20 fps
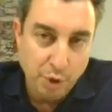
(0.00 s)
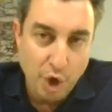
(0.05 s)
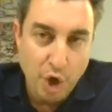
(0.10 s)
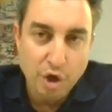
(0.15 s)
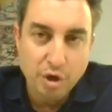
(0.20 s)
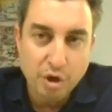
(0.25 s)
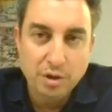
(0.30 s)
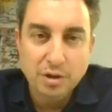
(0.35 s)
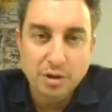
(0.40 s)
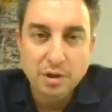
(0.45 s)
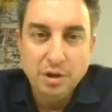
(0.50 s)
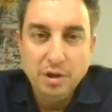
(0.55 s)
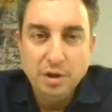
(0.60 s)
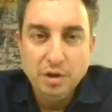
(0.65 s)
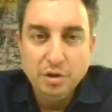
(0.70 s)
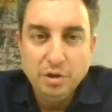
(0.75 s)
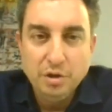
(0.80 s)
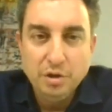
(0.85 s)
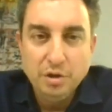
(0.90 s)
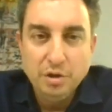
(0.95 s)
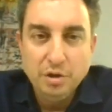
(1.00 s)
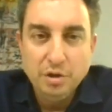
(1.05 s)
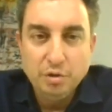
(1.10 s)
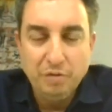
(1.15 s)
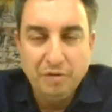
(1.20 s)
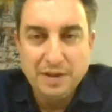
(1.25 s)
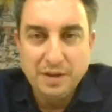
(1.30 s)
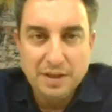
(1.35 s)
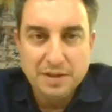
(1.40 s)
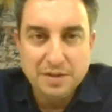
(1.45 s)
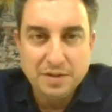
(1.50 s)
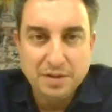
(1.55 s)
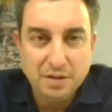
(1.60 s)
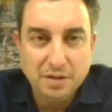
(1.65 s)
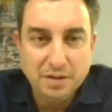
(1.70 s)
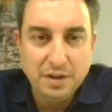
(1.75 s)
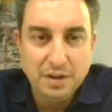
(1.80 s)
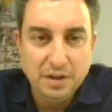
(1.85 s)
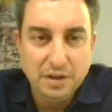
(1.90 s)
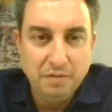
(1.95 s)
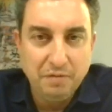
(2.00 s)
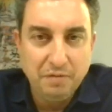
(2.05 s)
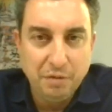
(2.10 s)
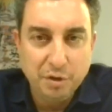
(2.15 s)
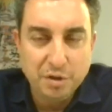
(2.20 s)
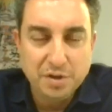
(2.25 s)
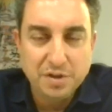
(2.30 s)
bloc to finalize the deal.